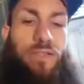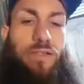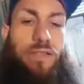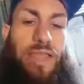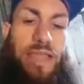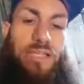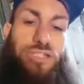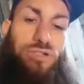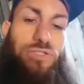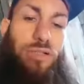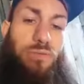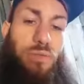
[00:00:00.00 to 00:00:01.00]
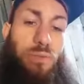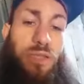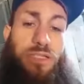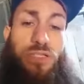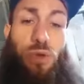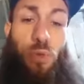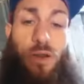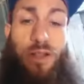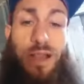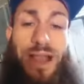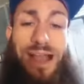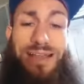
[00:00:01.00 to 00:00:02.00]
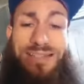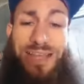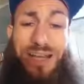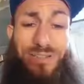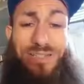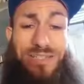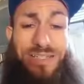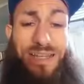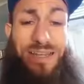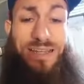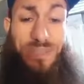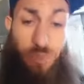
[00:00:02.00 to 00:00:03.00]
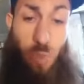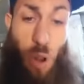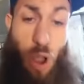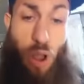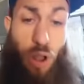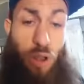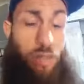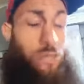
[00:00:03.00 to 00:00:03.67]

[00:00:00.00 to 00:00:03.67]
can't do something because the Word of God tells us that it's wrong,